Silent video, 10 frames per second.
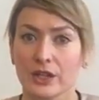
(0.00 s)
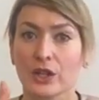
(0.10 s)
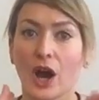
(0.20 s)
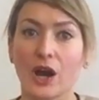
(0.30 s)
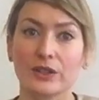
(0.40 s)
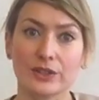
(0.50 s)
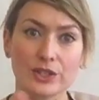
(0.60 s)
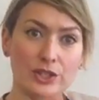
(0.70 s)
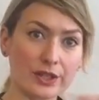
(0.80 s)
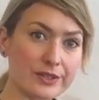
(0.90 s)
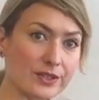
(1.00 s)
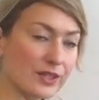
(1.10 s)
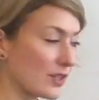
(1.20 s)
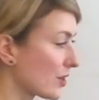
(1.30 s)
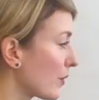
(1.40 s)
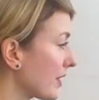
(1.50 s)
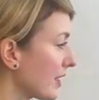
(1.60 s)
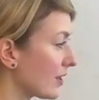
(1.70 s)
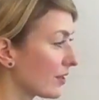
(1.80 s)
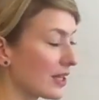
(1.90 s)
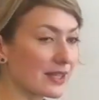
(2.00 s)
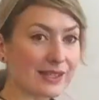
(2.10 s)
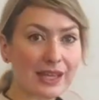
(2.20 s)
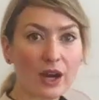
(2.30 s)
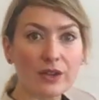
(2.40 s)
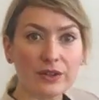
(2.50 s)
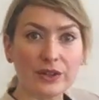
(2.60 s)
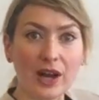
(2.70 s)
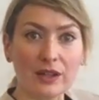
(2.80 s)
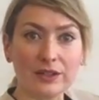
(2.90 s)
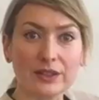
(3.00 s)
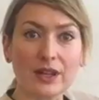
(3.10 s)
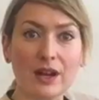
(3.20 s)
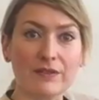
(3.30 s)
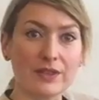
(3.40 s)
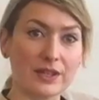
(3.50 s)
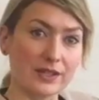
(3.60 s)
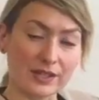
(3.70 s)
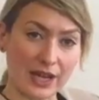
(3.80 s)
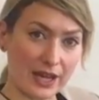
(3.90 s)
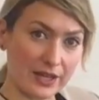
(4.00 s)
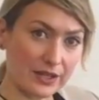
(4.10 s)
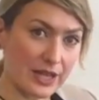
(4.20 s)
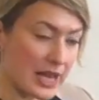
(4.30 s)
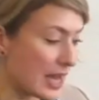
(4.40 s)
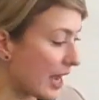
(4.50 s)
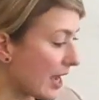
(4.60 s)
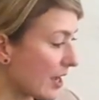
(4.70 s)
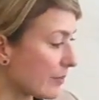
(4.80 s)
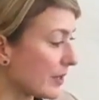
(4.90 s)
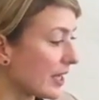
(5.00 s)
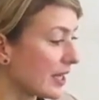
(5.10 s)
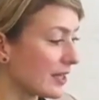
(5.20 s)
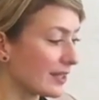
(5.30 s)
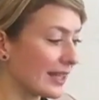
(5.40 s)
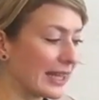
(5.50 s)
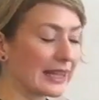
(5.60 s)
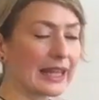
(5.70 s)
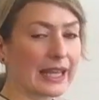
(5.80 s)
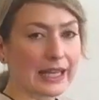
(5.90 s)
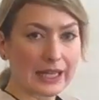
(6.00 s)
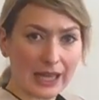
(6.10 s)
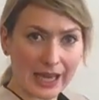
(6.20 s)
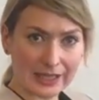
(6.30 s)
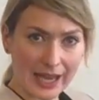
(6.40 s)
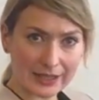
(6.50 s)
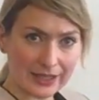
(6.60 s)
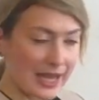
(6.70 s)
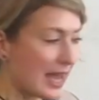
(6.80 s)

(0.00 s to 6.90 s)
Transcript: Collared shirts, so here is the other color of this style um, in the Lady Lilac.